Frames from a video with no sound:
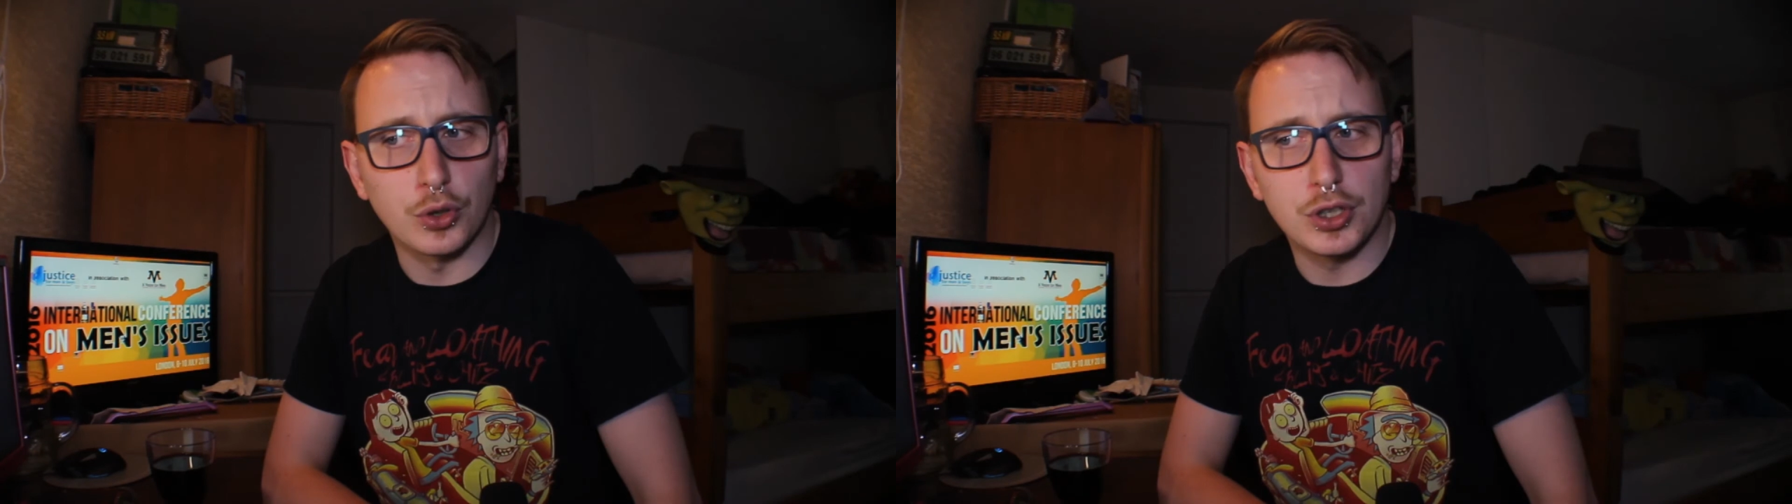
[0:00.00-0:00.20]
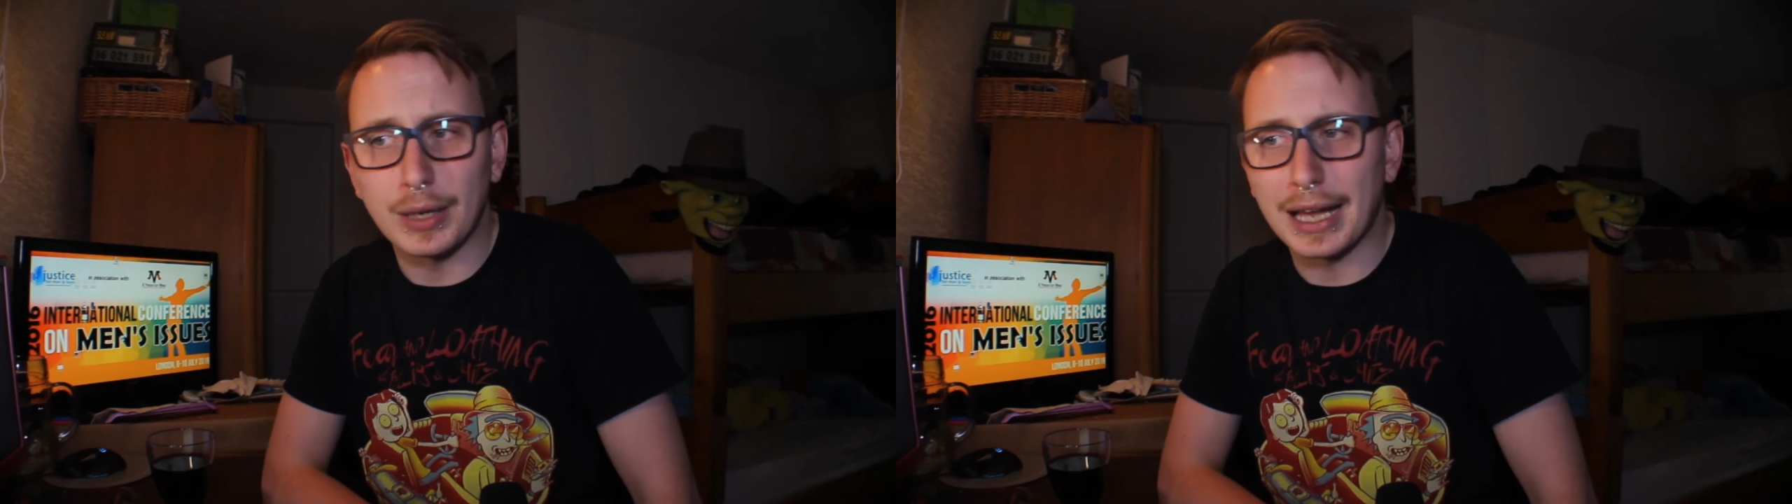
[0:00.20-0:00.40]

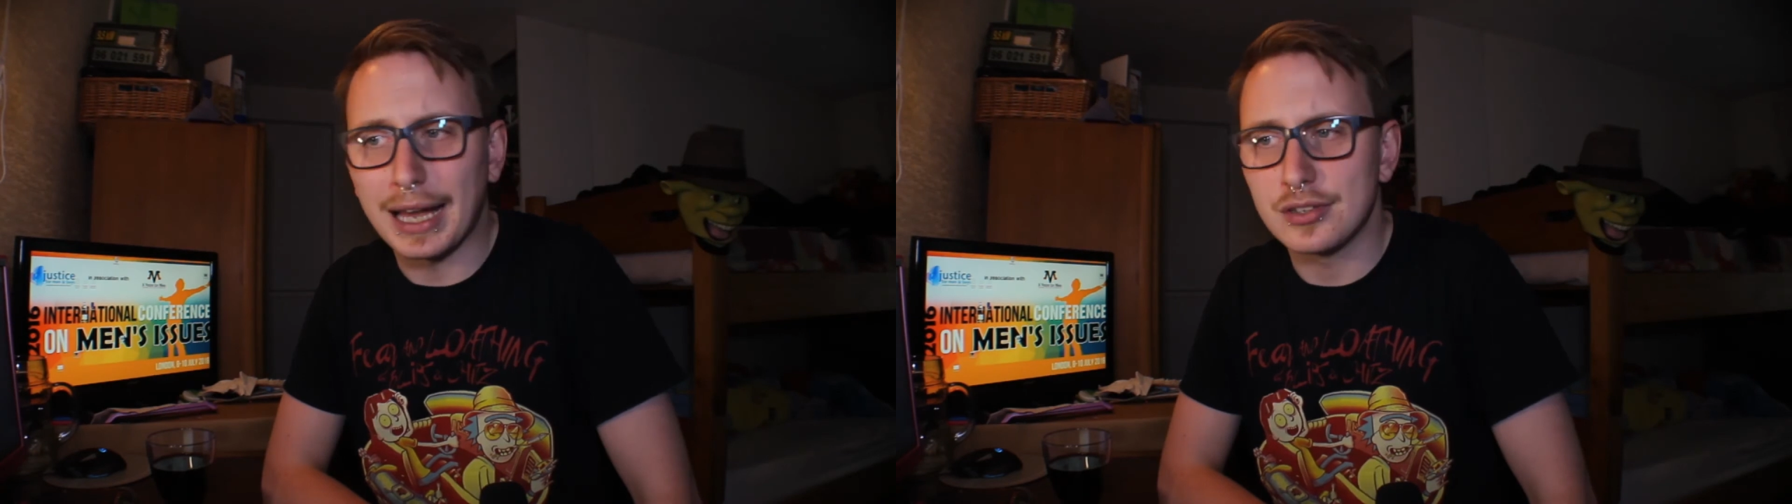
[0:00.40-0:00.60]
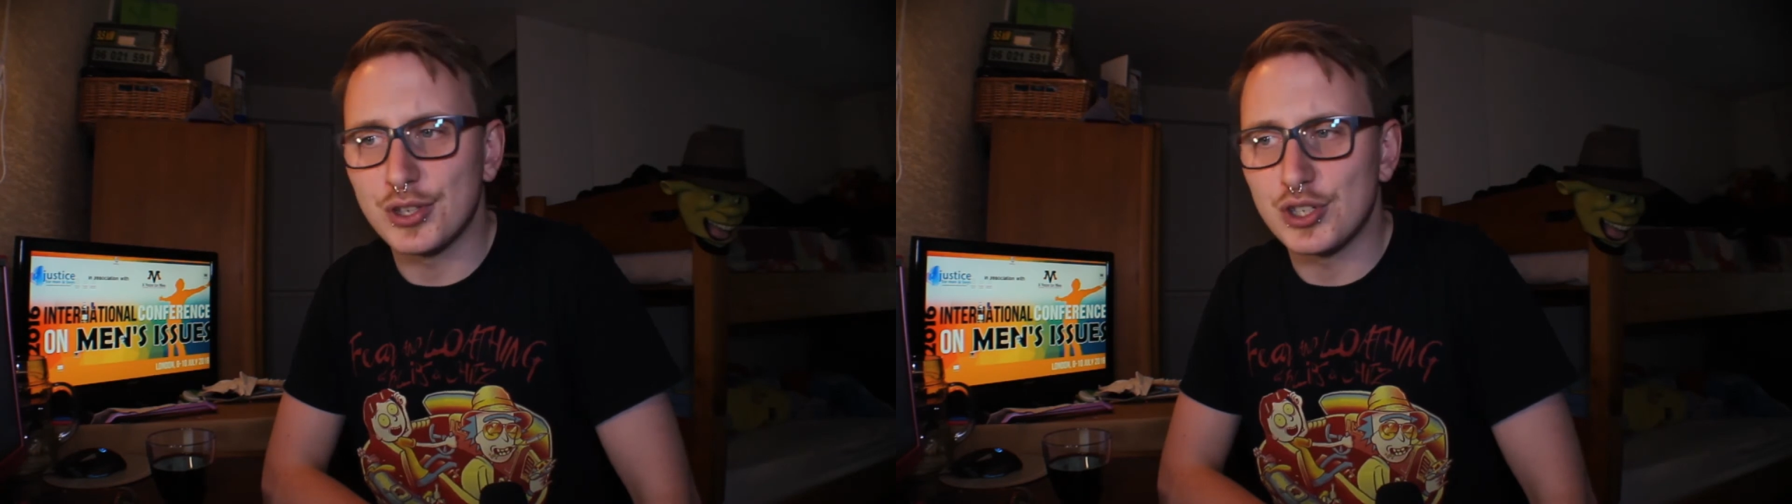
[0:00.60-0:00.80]
to enhance
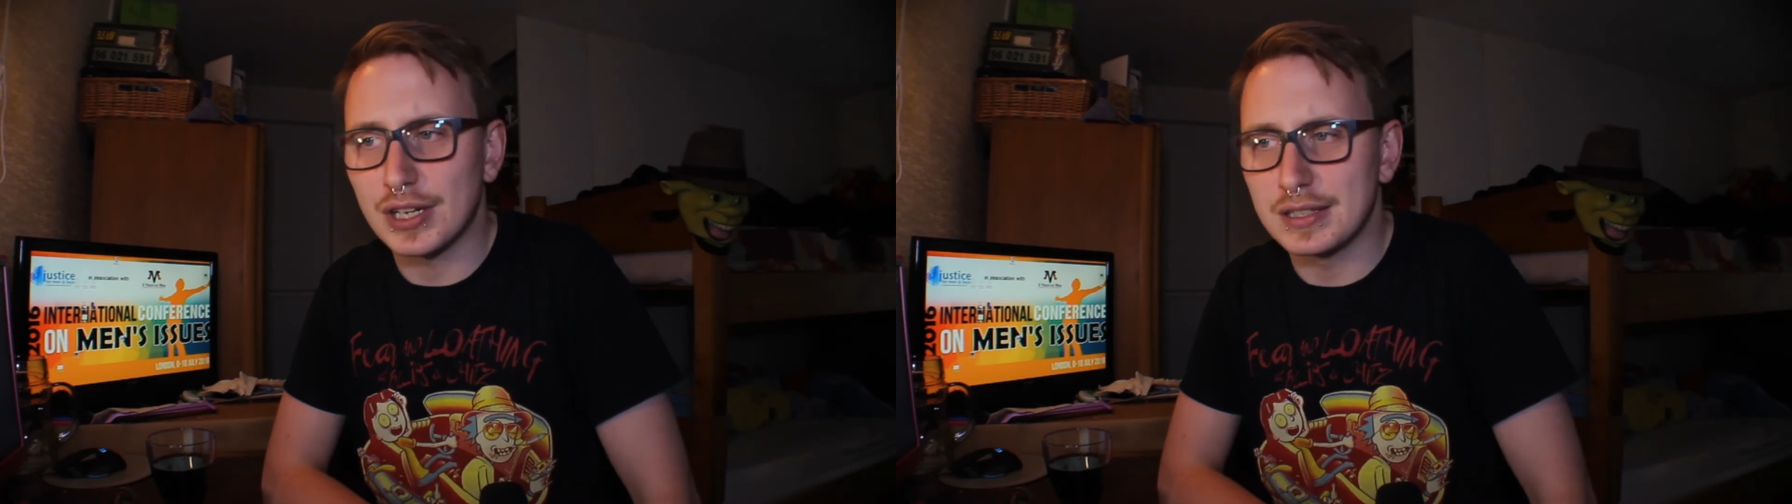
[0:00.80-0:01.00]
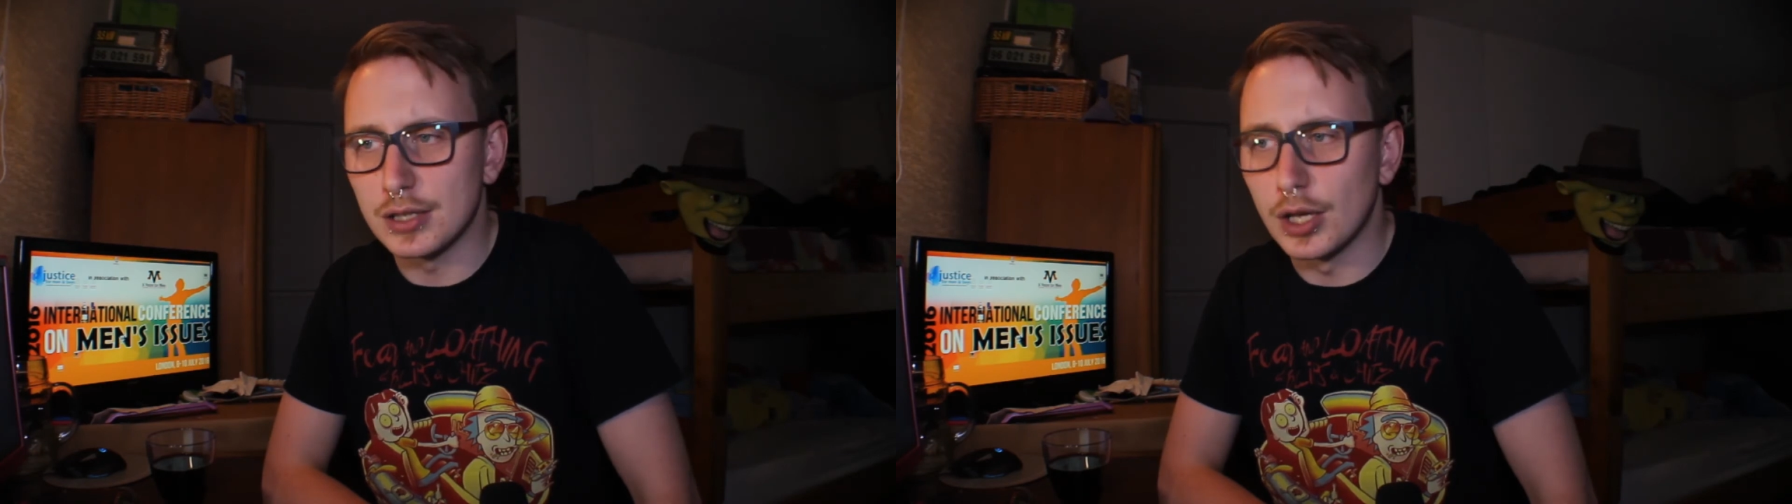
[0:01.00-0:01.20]
the
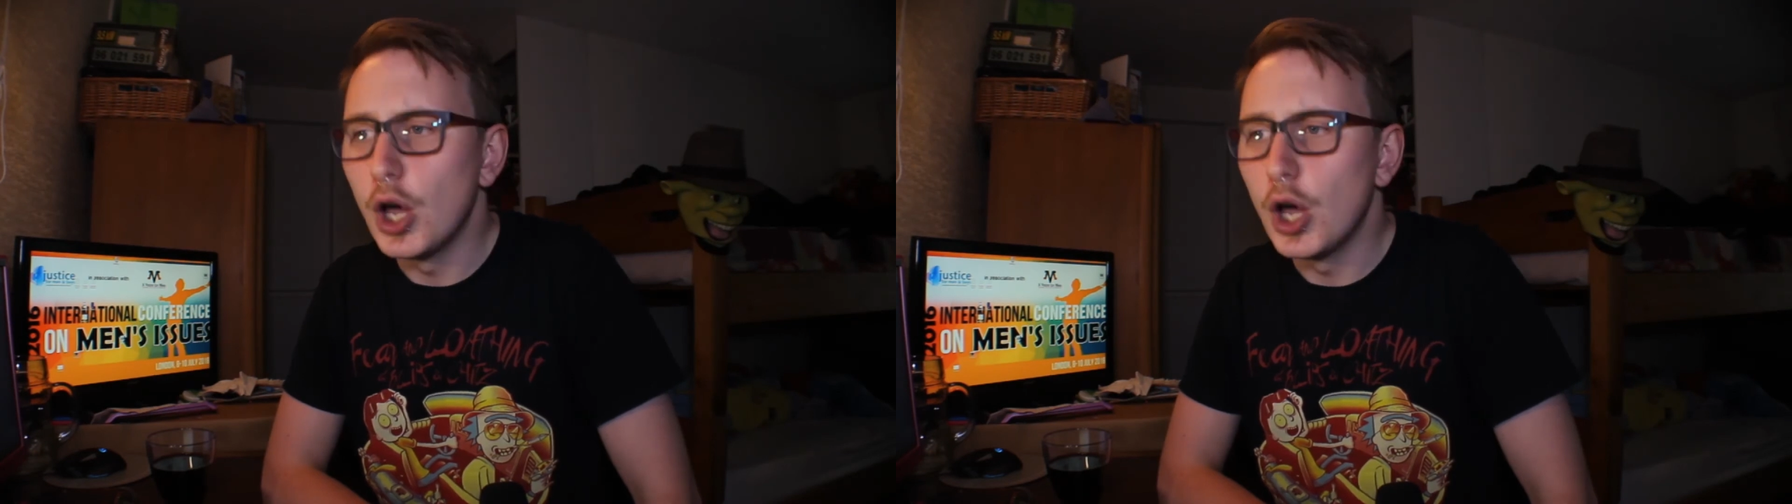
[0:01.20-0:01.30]
chances